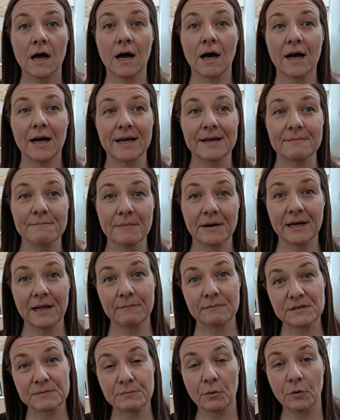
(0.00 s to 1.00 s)
Hi, my name
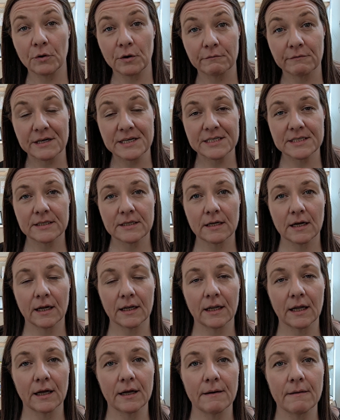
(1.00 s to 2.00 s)
is Paula Rayson and
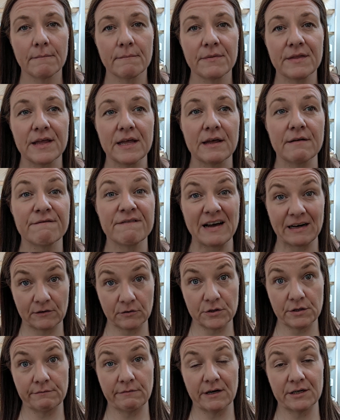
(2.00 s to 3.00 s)
I am the
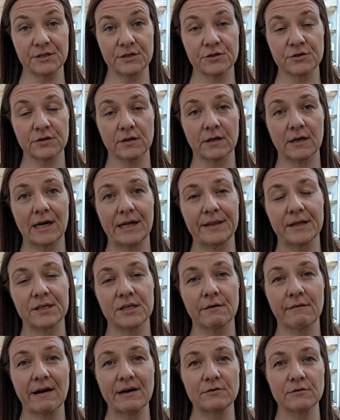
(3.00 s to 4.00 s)
Faculty Registrar and the
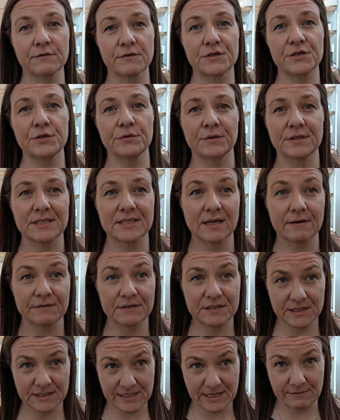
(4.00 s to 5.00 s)
Director of Student
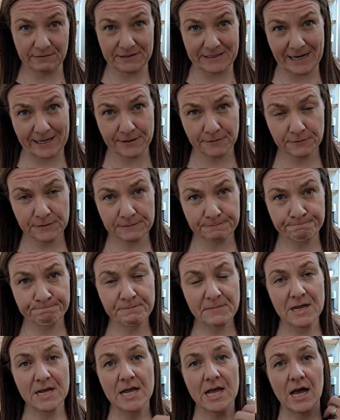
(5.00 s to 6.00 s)
Services here at Daniels.
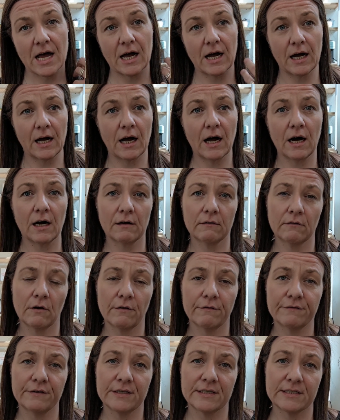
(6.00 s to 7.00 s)
Our
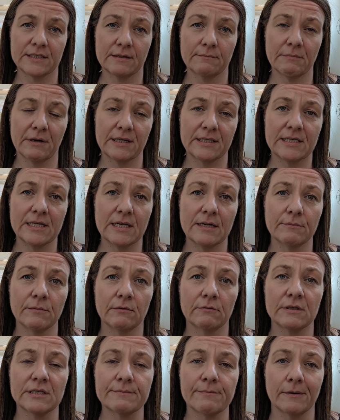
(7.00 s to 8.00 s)
office and my team are
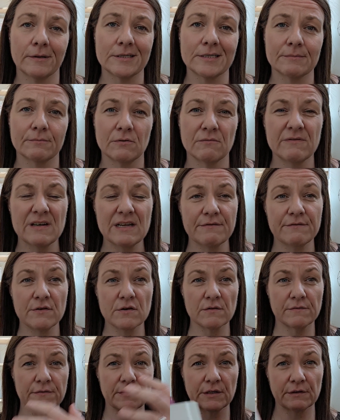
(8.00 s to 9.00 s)
responsible really
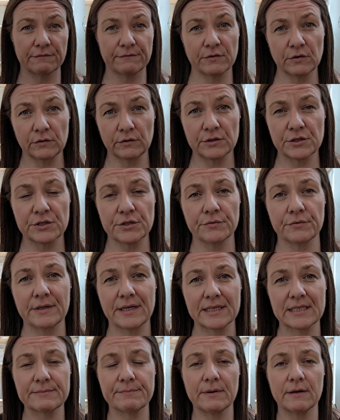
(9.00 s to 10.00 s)
for your full student
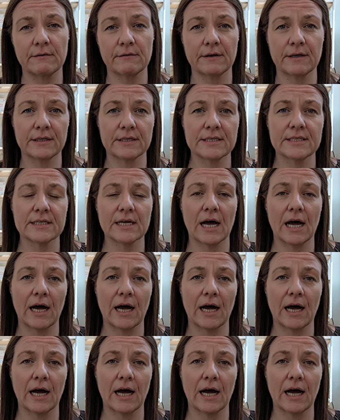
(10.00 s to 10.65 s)
experience